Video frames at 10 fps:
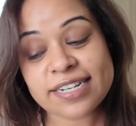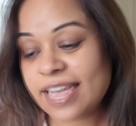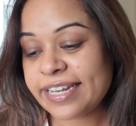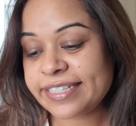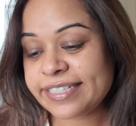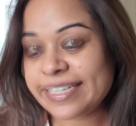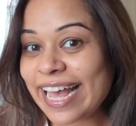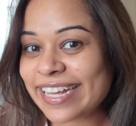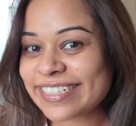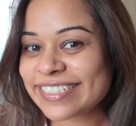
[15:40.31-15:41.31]
And yeah,
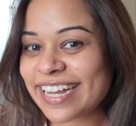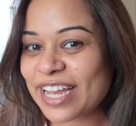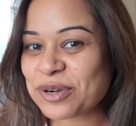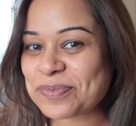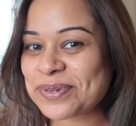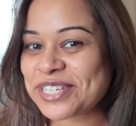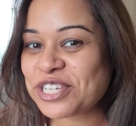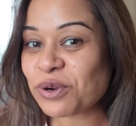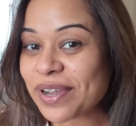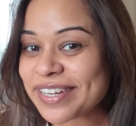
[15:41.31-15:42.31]
I hope you
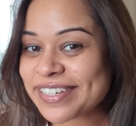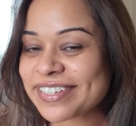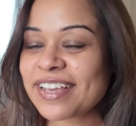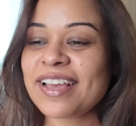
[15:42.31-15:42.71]
enjoyed it.